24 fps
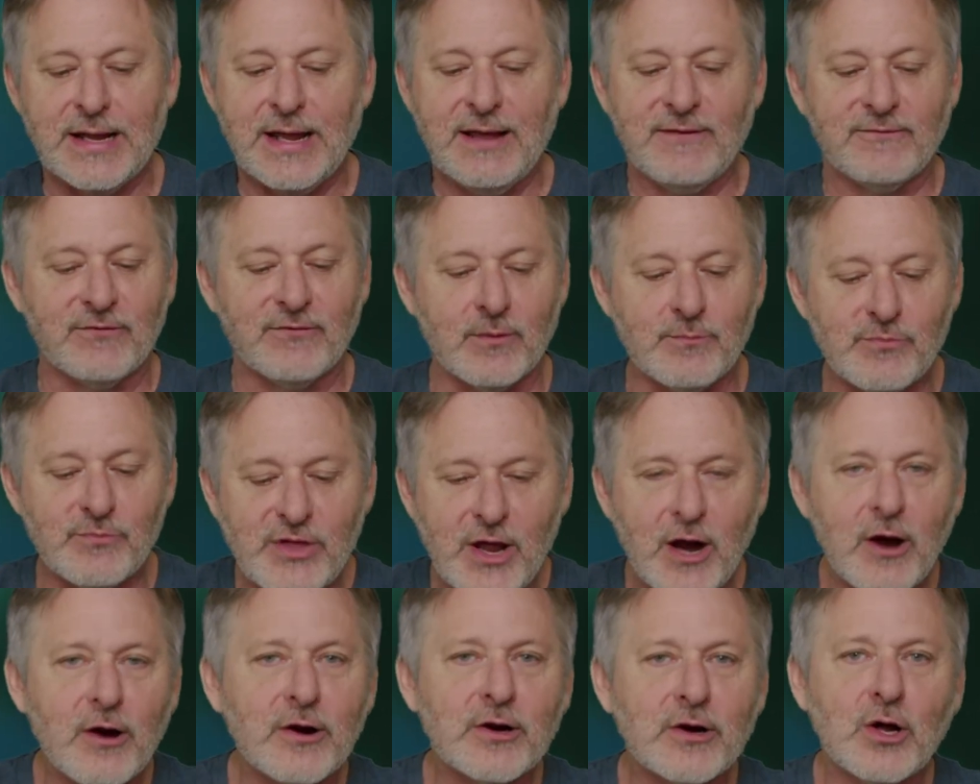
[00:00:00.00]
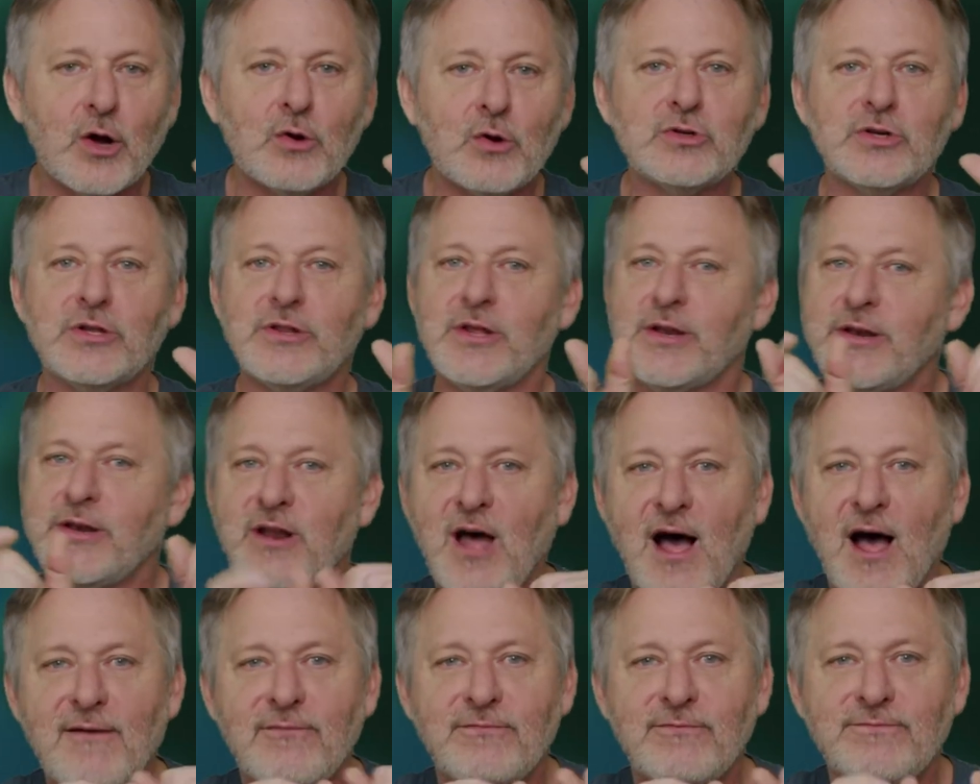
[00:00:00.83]
From there, go to the
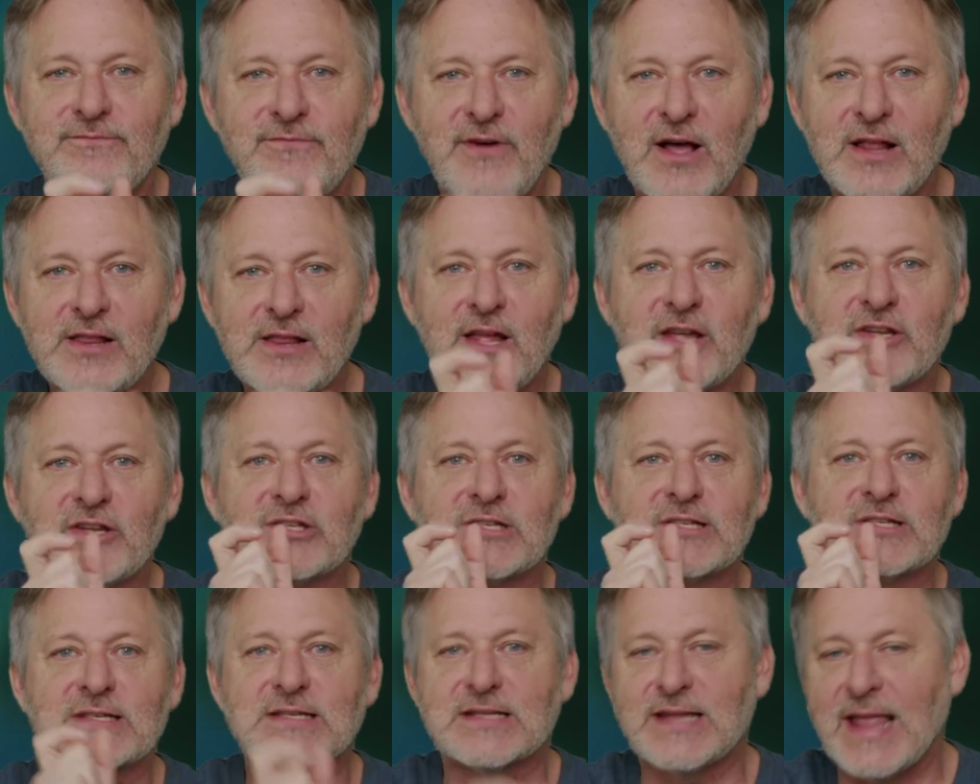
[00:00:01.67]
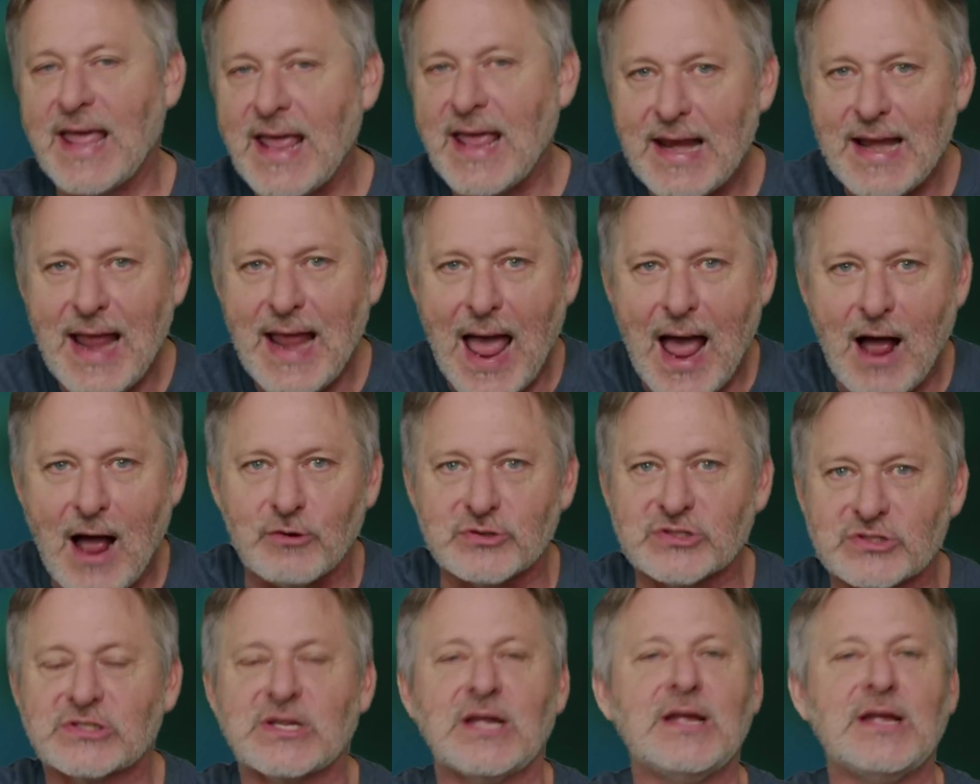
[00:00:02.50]
novella Slade House,